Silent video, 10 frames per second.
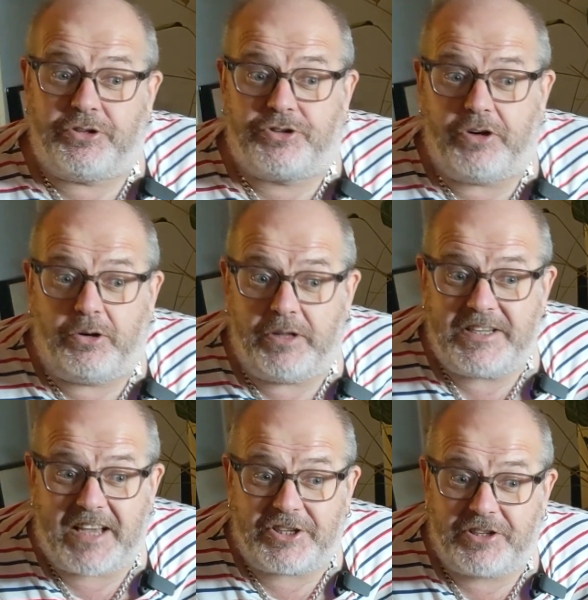control
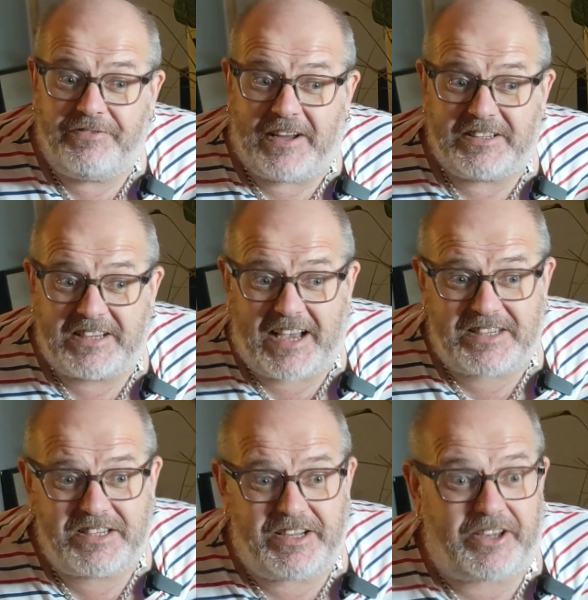is actually
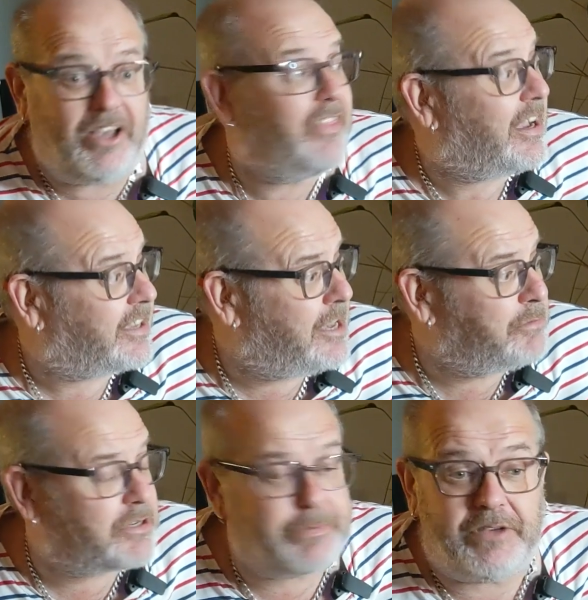fantastic, and that
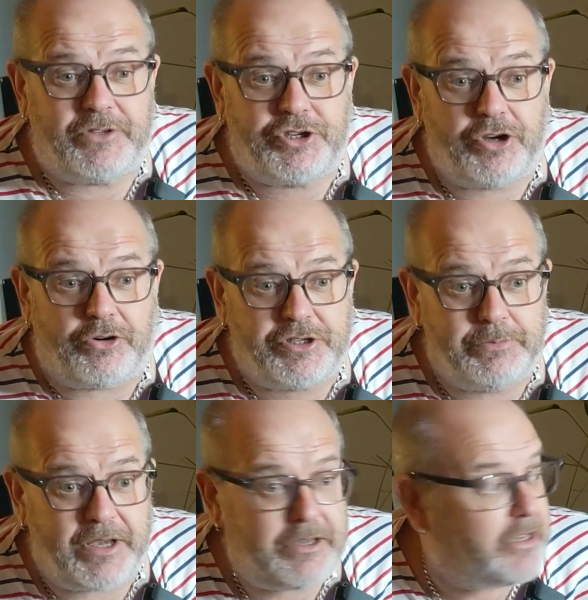came as a bit of a shock
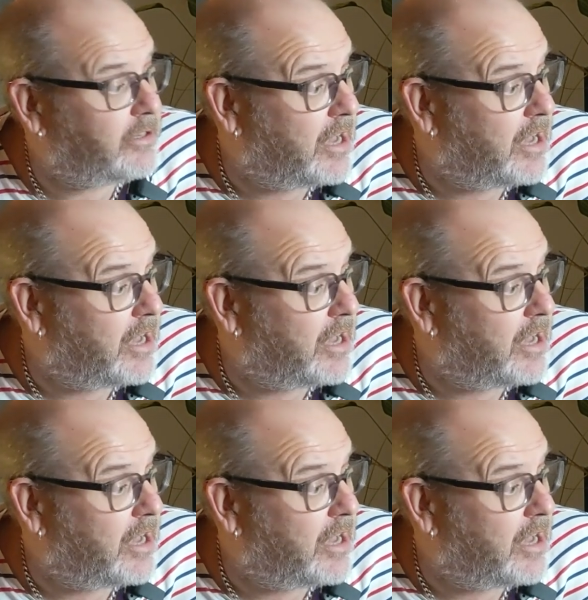to me,